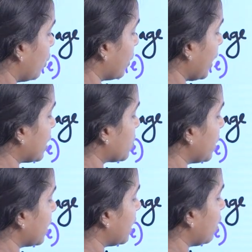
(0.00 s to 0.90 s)
Okay, it
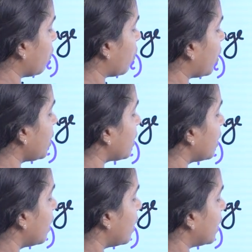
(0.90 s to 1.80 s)
will give what?
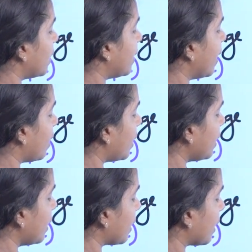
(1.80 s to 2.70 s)
A
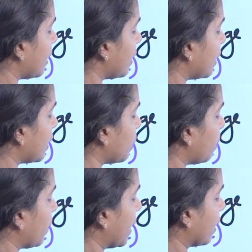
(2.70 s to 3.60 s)
dark
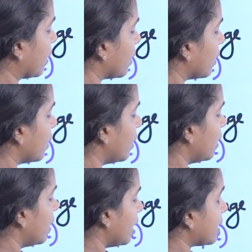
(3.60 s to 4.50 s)
color pink.
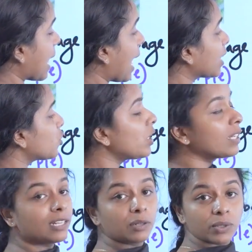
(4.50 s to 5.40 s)
Its actual
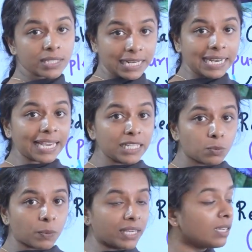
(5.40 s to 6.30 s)
color was a
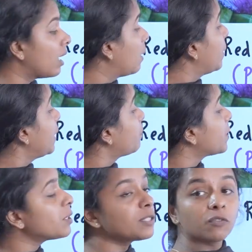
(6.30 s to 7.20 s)
light pink, but in
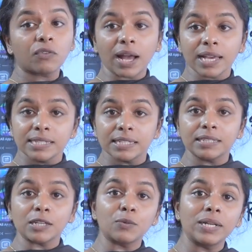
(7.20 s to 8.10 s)
presence of
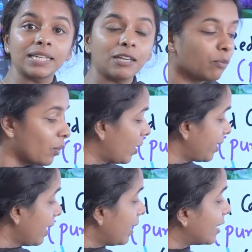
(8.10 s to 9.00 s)
acid it will give
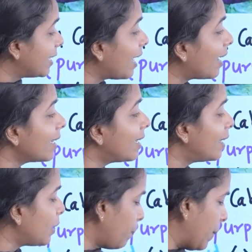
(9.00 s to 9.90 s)
what? A dark
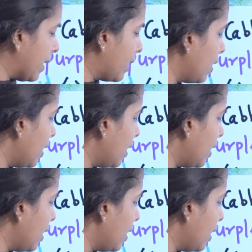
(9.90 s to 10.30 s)
color pink.